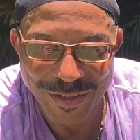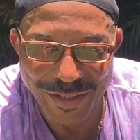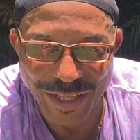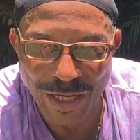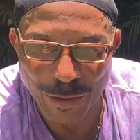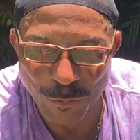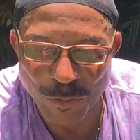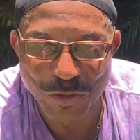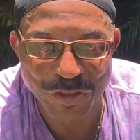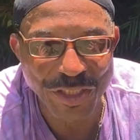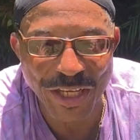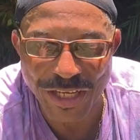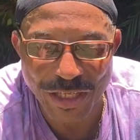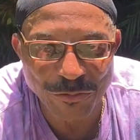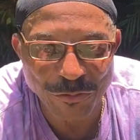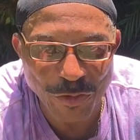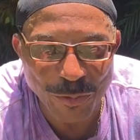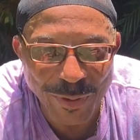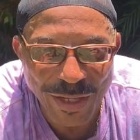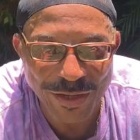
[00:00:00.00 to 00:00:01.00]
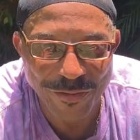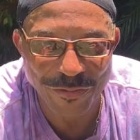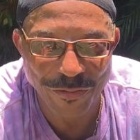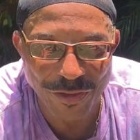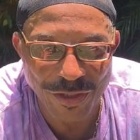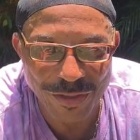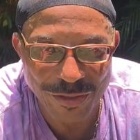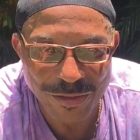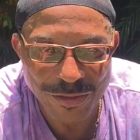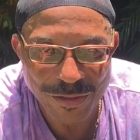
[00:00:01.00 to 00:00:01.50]
that was taken from
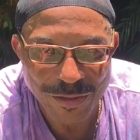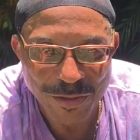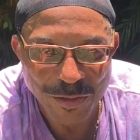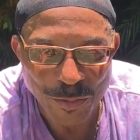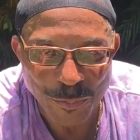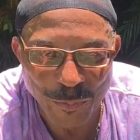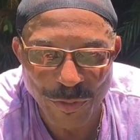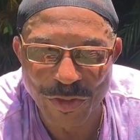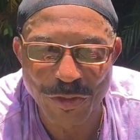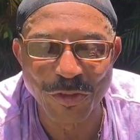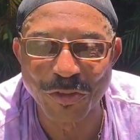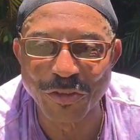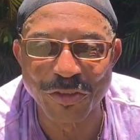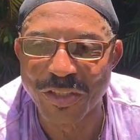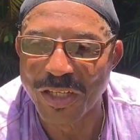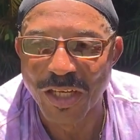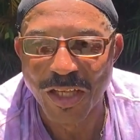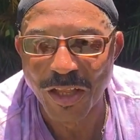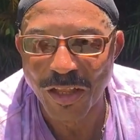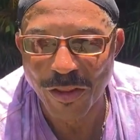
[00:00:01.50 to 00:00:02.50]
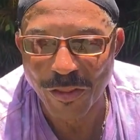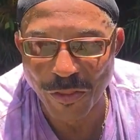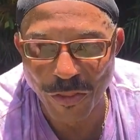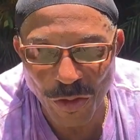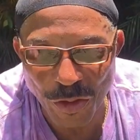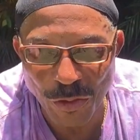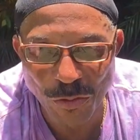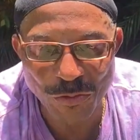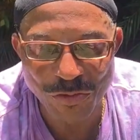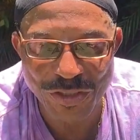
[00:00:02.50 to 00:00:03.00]
Africa. Because
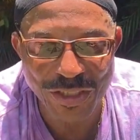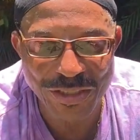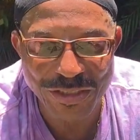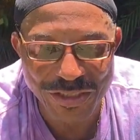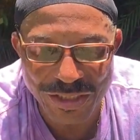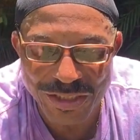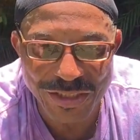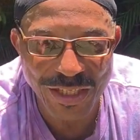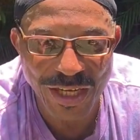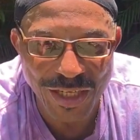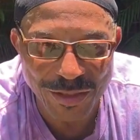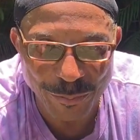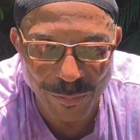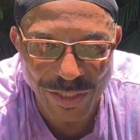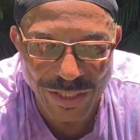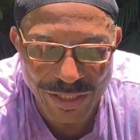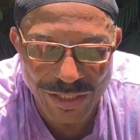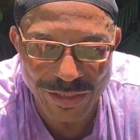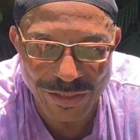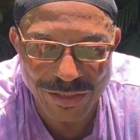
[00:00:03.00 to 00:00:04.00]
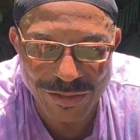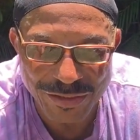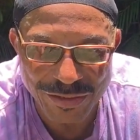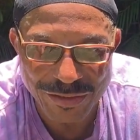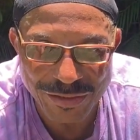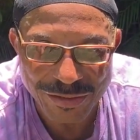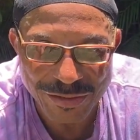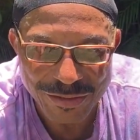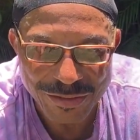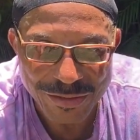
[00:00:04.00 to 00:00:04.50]
those that did not make it,
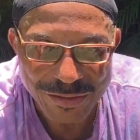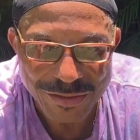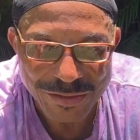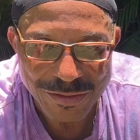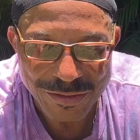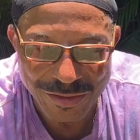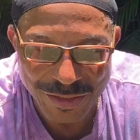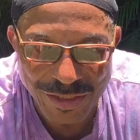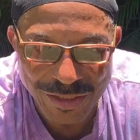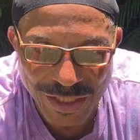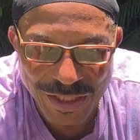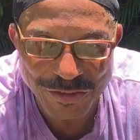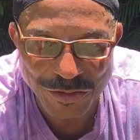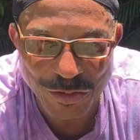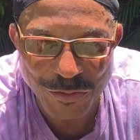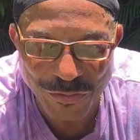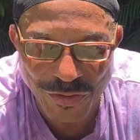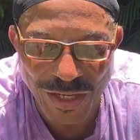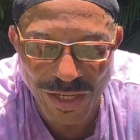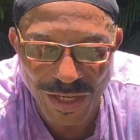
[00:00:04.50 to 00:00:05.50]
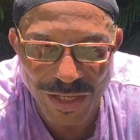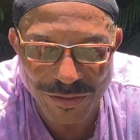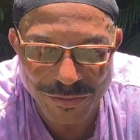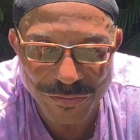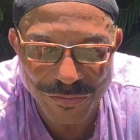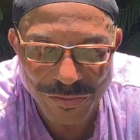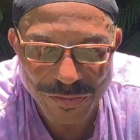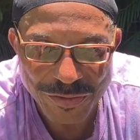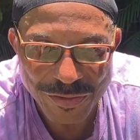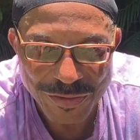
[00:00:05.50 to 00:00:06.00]
did not
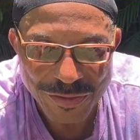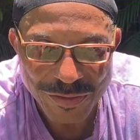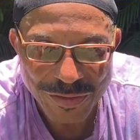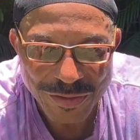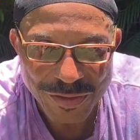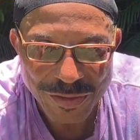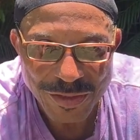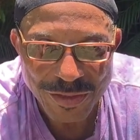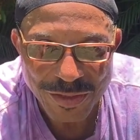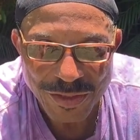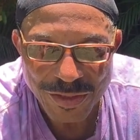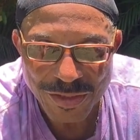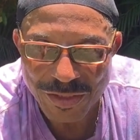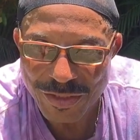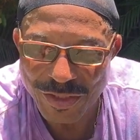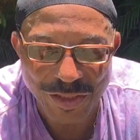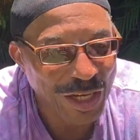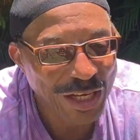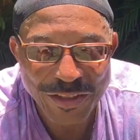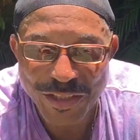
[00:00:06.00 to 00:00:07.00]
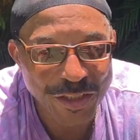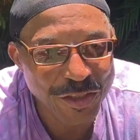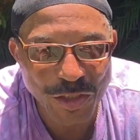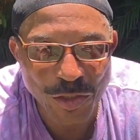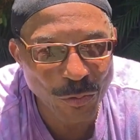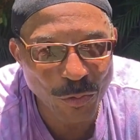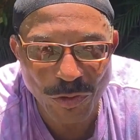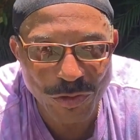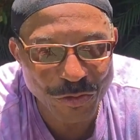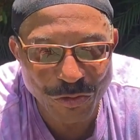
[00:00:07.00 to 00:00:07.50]
survive. Not that
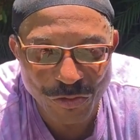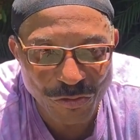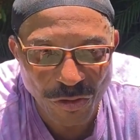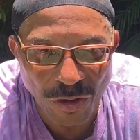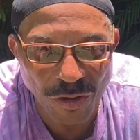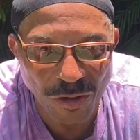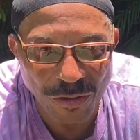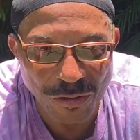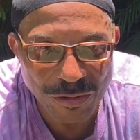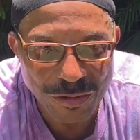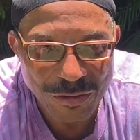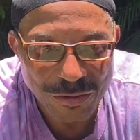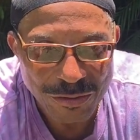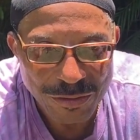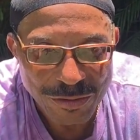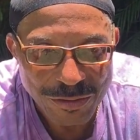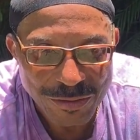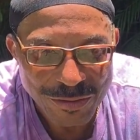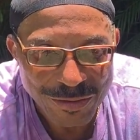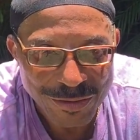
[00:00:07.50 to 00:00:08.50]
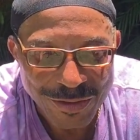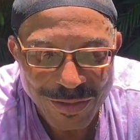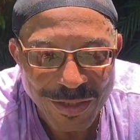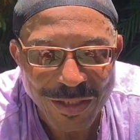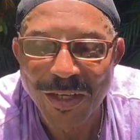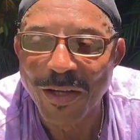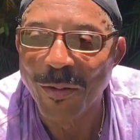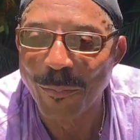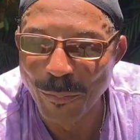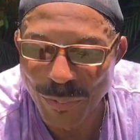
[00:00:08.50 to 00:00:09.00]
they weren't strong,
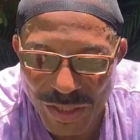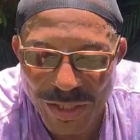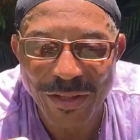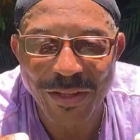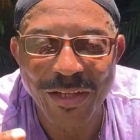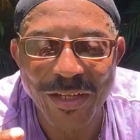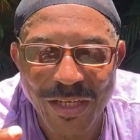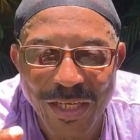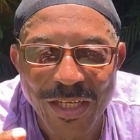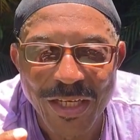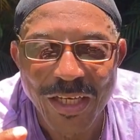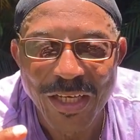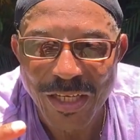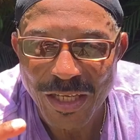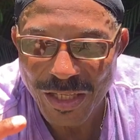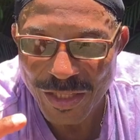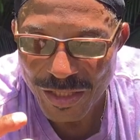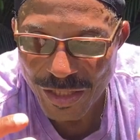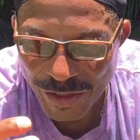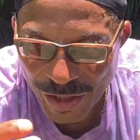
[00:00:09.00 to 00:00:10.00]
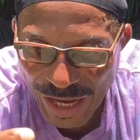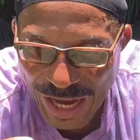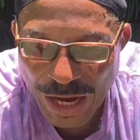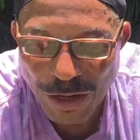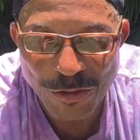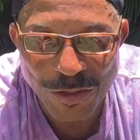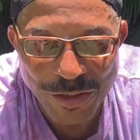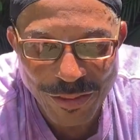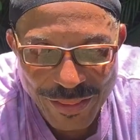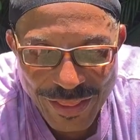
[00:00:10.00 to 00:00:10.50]
but
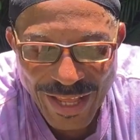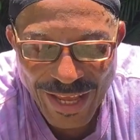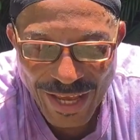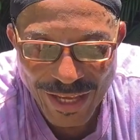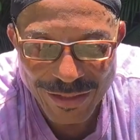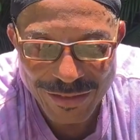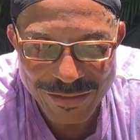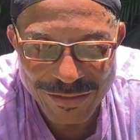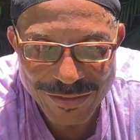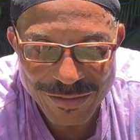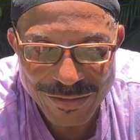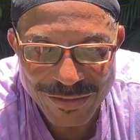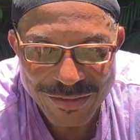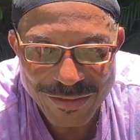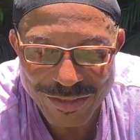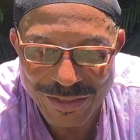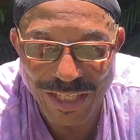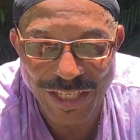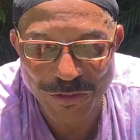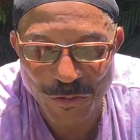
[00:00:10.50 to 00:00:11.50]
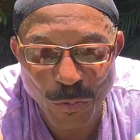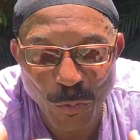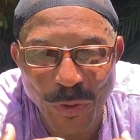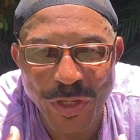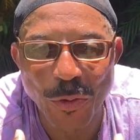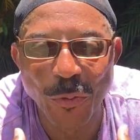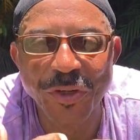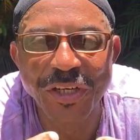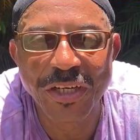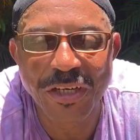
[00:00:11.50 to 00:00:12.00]
out of that's
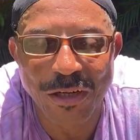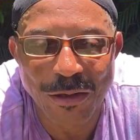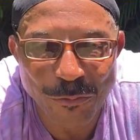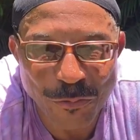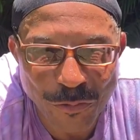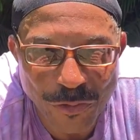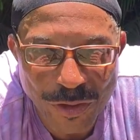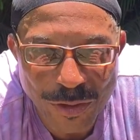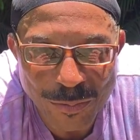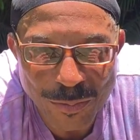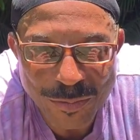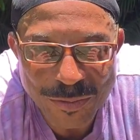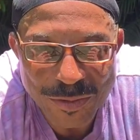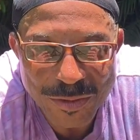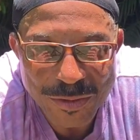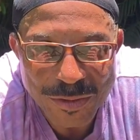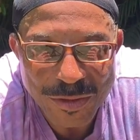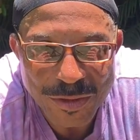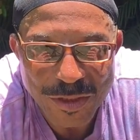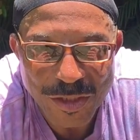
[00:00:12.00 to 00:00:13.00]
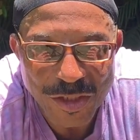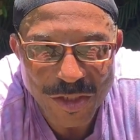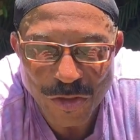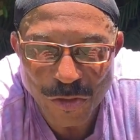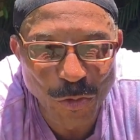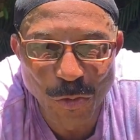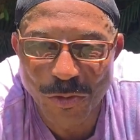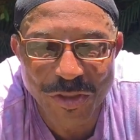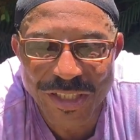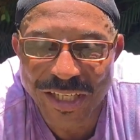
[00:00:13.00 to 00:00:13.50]
where we come from.
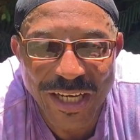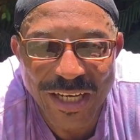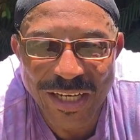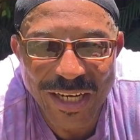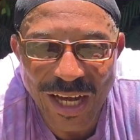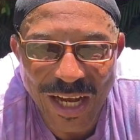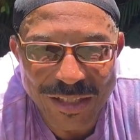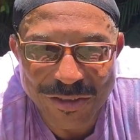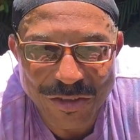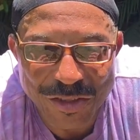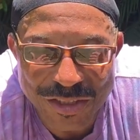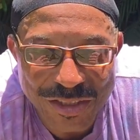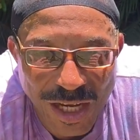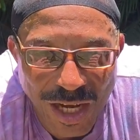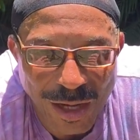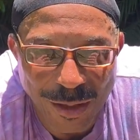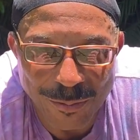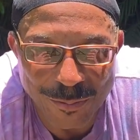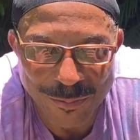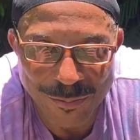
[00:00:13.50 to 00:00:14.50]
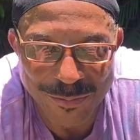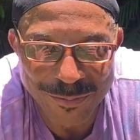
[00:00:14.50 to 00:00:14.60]
You cannot stop